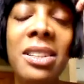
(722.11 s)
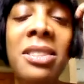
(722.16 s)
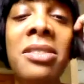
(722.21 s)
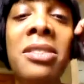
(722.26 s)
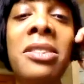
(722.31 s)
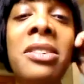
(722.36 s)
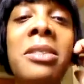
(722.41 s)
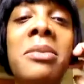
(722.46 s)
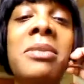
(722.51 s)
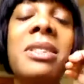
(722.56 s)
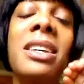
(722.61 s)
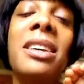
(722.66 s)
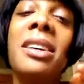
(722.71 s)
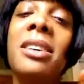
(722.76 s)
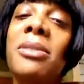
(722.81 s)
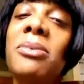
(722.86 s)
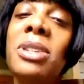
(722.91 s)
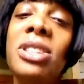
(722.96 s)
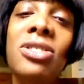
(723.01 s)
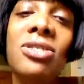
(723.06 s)
You know what I'm
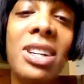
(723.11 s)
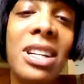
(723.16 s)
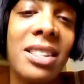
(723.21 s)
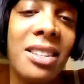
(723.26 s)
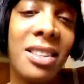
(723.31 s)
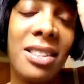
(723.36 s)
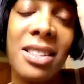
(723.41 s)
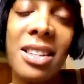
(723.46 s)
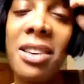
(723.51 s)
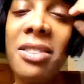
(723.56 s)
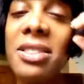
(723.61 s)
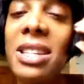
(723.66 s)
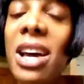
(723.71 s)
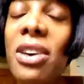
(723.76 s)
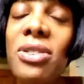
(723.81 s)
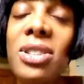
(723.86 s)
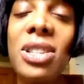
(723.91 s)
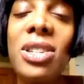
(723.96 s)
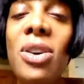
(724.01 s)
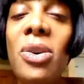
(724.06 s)
saying? We stress ourselves
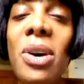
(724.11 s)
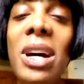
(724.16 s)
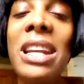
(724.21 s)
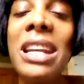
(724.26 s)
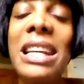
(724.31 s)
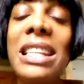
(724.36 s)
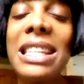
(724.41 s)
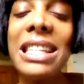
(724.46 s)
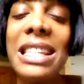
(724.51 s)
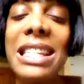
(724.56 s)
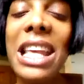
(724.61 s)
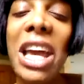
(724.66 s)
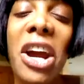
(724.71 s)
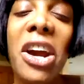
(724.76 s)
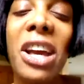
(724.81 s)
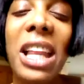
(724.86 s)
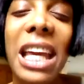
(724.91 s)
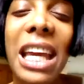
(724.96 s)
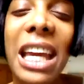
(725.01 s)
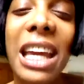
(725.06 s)
out so
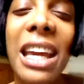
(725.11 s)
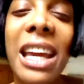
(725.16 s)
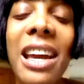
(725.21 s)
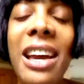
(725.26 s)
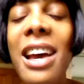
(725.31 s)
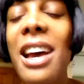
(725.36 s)
unnecessarily